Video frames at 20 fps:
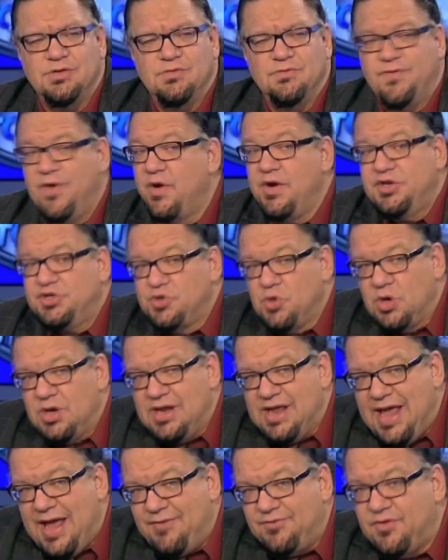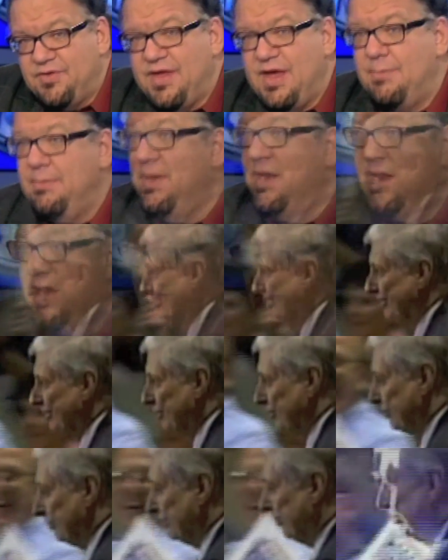to, very shortly after that, met Harry
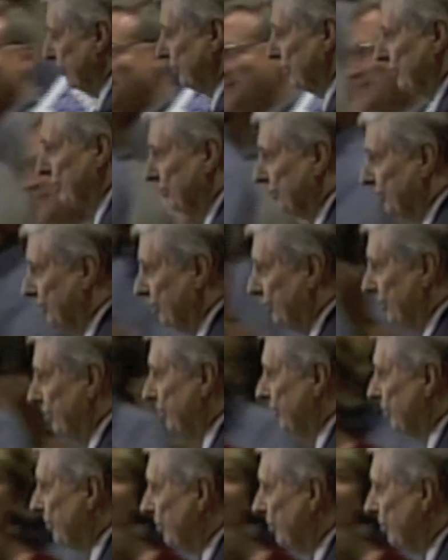Brown, you know.